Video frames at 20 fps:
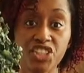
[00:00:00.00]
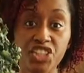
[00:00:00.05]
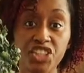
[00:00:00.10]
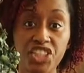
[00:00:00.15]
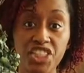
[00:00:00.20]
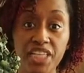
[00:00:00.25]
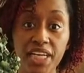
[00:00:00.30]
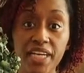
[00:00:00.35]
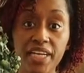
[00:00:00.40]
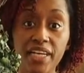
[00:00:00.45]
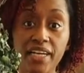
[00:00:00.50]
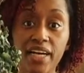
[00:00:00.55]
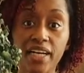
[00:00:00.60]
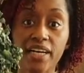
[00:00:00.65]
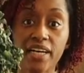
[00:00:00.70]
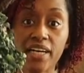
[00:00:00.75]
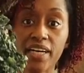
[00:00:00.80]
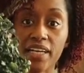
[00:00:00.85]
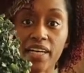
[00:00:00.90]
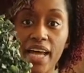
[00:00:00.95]
Chic
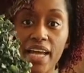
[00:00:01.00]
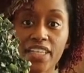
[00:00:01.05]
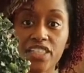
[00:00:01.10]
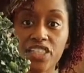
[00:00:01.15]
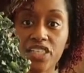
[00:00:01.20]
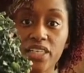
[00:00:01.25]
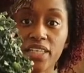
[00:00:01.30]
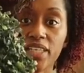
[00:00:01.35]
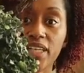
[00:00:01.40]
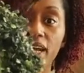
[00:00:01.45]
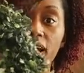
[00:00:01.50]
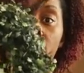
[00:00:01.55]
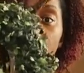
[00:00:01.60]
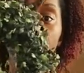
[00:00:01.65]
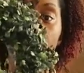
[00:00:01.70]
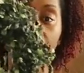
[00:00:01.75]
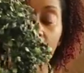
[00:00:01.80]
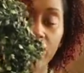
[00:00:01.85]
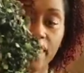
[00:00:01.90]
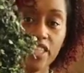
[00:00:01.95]
collection,
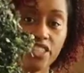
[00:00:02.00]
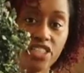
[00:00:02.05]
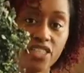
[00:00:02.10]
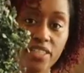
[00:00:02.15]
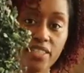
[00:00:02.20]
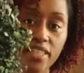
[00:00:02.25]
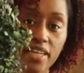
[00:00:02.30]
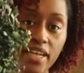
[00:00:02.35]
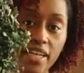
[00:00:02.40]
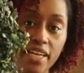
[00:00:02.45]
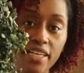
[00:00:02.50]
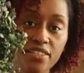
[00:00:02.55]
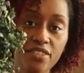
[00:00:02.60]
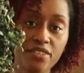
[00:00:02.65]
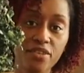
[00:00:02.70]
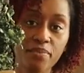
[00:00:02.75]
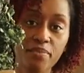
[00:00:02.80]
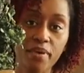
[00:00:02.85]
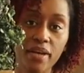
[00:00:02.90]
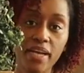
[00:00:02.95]
and it's just an
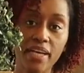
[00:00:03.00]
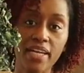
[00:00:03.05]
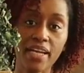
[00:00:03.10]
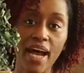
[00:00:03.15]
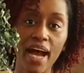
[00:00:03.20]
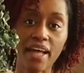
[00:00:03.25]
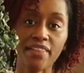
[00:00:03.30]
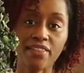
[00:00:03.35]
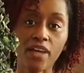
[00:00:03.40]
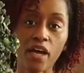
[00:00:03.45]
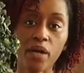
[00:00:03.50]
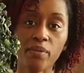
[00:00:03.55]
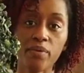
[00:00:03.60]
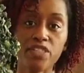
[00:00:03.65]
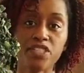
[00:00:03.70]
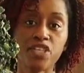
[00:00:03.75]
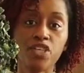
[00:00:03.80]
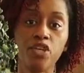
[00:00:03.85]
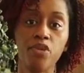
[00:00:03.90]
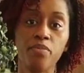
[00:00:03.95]
Easter bunny. I thought it
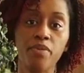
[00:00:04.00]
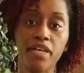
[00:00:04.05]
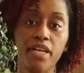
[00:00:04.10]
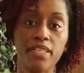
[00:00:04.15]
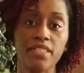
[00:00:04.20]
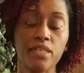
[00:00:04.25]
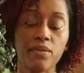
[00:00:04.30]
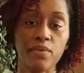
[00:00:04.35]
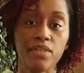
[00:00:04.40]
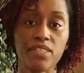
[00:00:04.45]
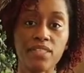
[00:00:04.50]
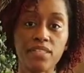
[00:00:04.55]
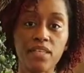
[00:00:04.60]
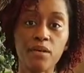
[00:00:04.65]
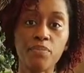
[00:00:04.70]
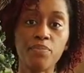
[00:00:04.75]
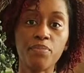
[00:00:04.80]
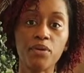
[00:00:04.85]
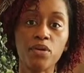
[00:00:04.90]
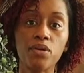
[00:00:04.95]
was cute because it was
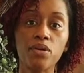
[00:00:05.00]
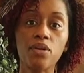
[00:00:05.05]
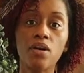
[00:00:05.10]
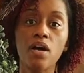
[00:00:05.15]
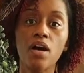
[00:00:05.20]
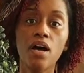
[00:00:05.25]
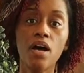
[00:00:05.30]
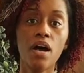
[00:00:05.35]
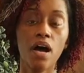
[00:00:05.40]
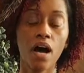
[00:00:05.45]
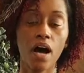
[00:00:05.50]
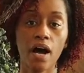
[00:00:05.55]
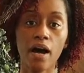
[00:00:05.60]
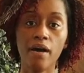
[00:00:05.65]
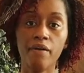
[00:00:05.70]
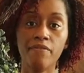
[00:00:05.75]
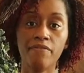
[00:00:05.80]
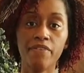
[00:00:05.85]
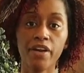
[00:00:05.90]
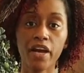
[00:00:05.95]
simple,
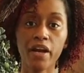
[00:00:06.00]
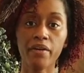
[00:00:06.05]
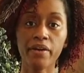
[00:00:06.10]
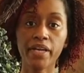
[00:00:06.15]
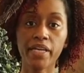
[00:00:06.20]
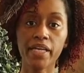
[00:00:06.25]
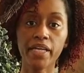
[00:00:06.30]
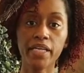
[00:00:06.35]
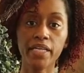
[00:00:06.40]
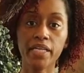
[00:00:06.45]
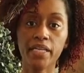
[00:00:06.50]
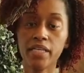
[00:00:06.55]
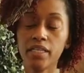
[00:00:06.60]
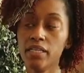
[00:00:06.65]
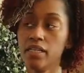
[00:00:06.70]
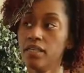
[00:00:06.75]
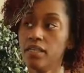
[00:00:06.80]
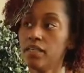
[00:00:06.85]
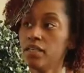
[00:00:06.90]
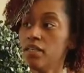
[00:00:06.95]
um, very,
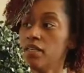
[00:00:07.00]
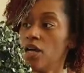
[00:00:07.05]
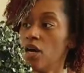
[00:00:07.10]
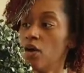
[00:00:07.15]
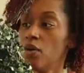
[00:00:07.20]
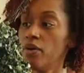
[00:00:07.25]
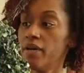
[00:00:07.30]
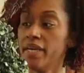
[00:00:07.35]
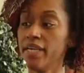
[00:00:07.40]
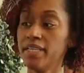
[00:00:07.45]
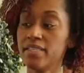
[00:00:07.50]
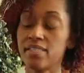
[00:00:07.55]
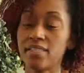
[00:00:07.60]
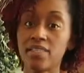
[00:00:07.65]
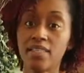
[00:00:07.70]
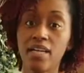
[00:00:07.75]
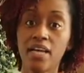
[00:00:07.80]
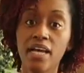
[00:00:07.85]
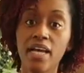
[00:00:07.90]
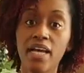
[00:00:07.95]
you know,
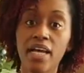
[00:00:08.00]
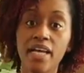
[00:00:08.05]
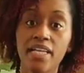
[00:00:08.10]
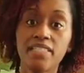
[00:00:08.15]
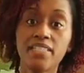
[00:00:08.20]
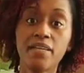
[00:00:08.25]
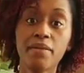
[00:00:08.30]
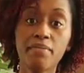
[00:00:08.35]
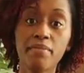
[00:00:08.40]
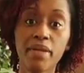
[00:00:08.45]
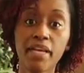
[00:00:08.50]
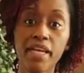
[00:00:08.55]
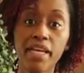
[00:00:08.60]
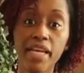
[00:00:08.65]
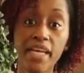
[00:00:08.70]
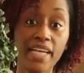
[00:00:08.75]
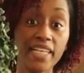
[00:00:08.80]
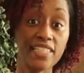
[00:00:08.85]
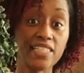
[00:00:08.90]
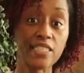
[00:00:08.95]
it's, to
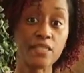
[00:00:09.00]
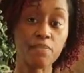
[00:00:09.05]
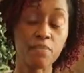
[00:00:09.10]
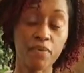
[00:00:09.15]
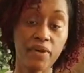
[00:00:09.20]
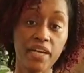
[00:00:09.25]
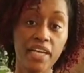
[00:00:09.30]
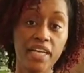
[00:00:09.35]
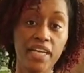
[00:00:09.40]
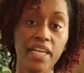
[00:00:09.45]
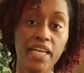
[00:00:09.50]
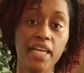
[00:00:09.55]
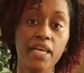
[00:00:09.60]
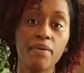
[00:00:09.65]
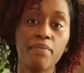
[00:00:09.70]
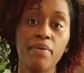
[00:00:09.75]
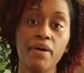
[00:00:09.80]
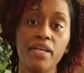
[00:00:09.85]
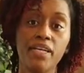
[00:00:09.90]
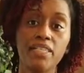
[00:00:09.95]
me, it's
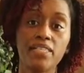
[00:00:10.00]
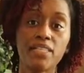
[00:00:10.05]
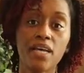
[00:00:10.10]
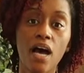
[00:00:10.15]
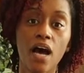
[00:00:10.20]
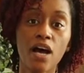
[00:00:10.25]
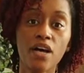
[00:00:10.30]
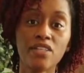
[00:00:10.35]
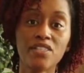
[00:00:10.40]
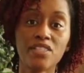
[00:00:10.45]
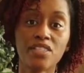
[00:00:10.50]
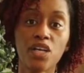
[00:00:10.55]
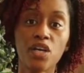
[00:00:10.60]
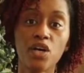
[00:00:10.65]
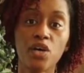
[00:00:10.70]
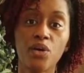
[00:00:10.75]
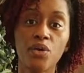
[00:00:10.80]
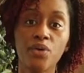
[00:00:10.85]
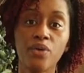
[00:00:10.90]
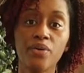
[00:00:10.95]
springy, but it's
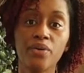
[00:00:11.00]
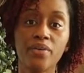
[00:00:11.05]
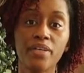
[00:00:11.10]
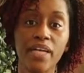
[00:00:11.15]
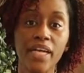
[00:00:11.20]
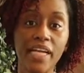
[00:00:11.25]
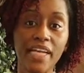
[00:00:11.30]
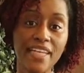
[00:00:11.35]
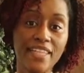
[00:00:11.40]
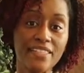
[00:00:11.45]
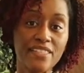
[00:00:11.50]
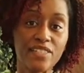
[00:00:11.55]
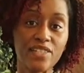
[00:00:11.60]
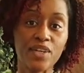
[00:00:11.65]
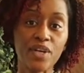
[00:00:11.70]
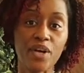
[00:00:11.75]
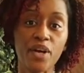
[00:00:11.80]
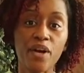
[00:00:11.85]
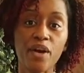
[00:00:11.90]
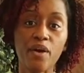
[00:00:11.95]
also
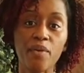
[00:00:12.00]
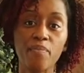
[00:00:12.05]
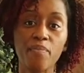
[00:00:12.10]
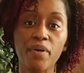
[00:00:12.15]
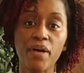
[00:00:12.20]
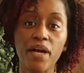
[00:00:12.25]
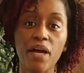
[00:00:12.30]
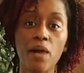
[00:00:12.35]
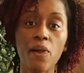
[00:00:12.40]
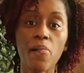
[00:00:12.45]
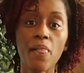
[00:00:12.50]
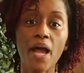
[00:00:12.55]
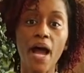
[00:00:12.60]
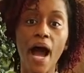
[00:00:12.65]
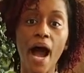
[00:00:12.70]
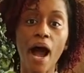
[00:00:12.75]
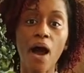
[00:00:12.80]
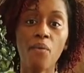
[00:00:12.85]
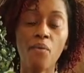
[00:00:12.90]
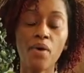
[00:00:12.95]
Easter. But
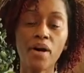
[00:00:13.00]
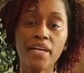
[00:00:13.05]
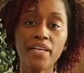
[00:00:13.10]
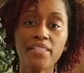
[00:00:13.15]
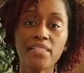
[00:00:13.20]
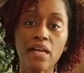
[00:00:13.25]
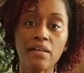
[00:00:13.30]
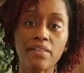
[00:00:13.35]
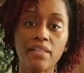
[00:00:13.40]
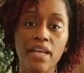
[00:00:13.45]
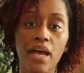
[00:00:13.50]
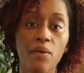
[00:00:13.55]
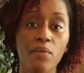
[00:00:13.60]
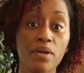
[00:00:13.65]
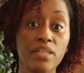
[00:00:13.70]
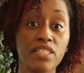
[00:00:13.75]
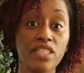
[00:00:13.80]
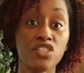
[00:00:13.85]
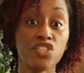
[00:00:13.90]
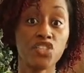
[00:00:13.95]
I wanted something that
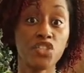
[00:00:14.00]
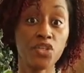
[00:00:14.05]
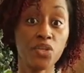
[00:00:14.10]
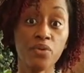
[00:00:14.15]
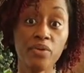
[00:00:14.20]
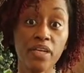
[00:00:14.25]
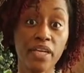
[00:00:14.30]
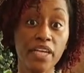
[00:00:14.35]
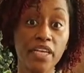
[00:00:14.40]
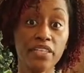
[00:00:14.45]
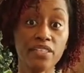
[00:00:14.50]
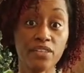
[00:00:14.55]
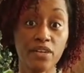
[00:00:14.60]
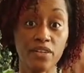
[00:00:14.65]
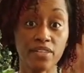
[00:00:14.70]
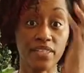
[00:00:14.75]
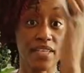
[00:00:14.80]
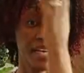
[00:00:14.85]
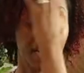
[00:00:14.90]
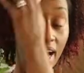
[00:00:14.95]
wasn't too
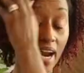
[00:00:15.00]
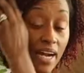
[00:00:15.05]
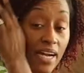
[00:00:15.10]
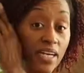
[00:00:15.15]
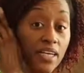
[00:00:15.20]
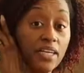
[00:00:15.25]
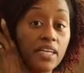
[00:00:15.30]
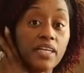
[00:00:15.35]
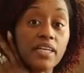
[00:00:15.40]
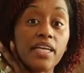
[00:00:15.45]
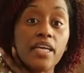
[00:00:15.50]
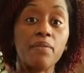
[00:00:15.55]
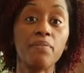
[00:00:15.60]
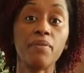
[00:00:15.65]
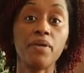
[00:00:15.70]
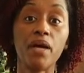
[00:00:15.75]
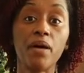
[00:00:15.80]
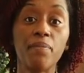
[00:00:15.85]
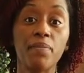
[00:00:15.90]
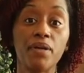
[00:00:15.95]
Easter so that I could keep
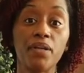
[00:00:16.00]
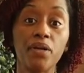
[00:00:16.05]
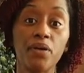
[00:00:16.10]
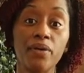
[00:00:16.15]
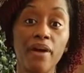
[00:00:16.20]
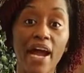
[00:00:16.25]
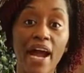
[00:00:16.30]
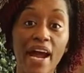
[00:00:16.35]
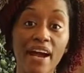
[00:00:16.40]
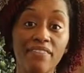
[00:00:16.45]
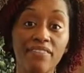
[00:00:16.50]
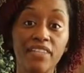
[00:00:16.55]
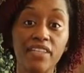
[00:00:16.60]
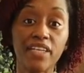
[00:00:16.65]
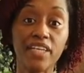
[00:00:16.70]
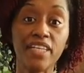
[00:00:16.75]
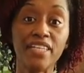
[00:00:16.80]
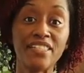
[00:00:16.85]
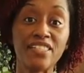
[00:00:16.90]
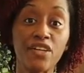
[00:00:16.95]
it up a little after
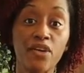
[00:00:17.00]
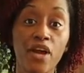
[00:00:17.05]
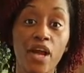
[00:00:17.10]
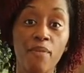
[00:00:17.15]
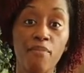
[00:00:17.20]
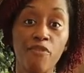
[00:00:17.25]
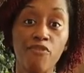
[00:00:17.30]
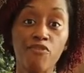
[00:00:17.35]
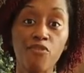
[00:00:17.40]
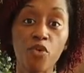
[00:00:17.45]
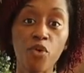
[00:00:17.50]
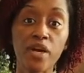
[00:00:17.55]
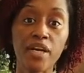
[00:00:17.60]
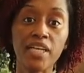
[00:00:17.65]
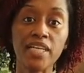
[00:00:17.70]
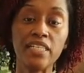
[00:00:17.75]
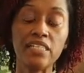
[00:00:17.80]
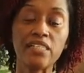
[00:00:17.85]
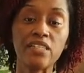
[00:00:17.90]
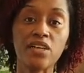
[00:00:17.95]
Easter and before
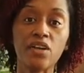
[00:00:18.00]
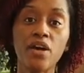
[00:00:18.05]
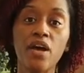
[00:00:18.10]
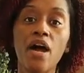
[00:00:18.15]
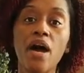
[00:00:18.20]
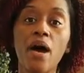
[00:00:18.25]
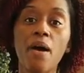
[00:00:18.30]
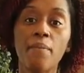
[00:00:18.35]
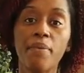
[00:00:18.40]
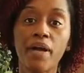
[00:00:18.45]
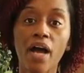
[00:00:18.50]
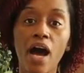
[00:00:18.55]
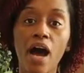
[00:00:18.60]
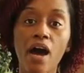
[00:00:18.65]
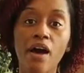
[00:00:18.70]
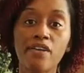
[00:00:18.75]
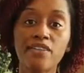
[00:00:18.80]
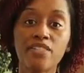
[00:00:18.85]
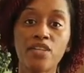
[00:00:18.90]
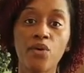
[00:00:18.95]
Easter, but I
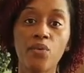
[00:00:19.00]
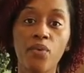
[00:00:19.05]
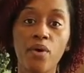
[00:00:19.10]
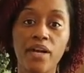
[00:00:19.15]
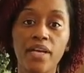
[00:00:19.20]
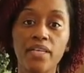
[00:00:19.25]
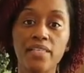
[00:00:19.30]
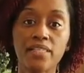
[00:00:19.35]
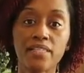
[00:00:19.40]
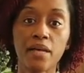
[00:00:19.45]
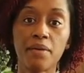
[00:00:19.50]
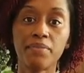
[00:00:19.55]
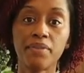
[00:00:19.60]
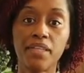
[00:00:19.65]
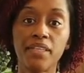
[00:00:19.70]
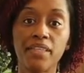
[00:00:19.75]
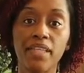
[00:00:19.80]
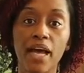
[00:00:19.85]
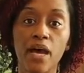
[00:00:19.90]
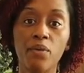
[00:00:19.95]
also wanted
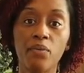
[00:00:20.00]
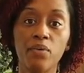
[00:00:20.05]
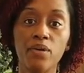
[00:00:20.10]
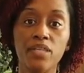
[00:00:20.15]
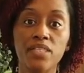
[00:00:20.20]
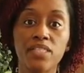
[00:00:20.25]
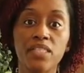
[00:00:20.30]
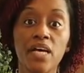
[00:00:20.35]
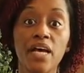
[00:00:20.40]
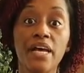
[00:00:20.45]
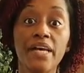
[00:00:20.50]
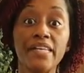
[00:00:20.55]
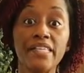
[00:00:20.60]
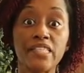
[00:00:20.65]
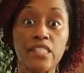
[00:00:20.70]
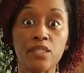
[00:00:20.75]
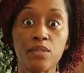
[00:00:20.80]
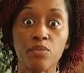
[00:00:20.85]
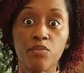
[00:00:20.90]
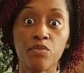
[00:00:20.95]
something that was
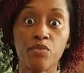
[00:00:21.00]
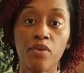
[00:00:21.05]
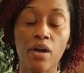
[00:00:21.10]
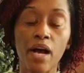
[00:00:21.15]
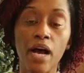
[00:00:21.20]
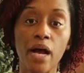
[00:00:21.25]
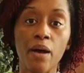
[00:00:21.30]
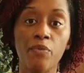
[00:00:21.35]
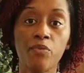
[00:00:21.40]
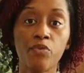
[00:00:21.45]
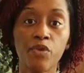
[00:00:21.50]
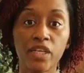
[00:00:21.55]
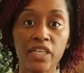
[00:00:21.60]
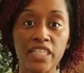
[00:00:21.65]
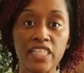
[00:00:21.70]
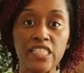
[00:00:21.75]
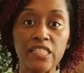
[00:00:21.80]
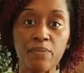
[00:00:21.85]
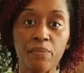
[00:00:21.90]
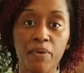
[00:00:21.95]
Um,
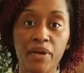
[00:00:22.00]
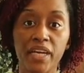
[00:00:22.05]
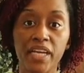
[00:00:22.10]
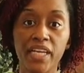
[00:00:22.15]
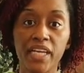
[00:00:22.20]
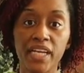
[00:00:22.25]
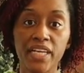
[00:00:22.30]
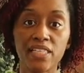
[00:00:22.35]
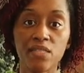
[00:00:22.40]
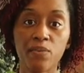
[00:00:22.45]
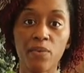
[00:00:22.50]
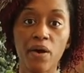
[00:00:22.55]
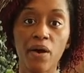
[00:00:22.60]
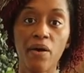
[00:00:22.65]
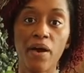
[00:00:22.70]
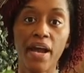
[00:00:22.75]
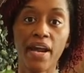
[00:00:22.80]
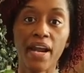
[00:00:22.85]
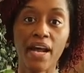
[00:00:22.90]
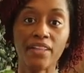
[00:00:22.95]
really springy as
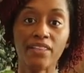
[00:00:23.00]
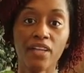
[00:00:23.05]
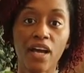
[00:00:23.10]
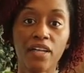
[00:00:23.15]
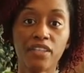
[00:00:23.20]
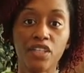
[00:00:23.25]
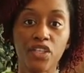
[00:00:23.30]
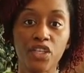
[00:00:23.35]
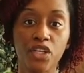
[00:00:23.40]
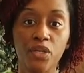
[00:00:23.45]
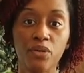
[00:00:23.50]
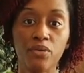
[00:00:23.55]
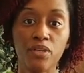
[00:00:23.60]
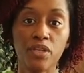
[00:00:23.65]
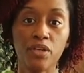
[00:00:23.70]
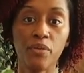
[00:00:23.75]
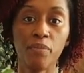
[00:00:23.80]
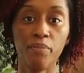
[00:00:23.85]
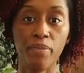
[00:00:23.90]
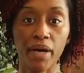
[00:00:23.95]
well, and I thought the cute
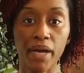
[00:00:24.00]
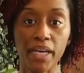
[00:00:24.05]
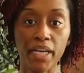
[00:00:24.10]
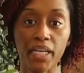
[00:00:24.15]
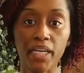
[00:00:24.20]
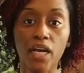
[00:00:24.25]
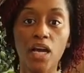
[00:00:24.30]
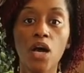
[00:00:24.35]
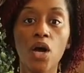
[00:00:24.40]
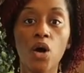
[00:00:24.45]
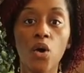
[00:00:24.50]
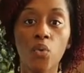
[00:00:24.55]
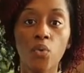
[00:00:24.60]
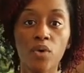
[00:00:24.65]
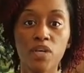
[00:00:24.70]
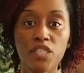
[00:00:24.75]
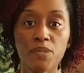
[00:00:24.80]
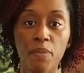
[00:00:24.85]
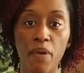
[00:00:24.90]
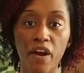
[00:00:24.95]
little bunny
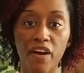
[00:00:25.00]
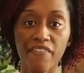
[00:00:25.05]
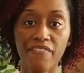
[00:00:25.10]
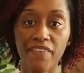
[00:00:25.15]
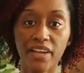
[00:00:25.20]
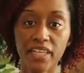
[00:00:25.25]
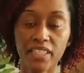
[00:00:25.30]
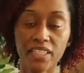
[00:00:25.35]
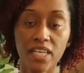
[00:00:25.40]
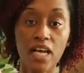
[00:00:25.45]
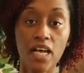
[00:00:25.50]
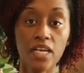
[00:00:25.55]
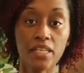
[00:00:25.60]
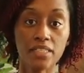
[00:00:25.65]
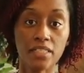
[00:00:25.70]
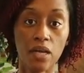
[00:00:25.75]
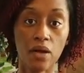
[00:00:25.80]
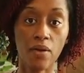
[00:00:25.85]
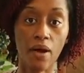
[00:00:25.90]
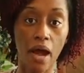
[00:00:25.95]
was perfect.
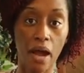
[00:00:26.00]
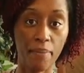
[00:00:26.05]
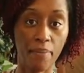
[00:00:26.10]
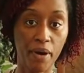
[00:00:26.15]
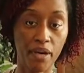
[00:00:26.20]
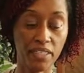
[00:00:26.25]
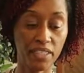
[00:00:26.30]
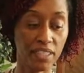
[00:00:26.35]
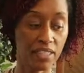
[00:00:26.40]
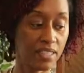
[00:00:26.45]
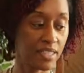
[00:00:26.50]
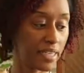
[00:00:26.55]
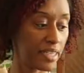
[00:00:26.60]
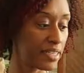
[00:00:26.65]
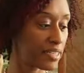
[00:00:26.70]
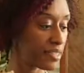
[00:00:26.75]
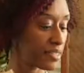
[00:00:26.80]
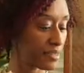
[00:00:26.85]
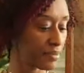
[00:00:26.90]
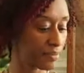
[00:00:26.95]
So I purchased this.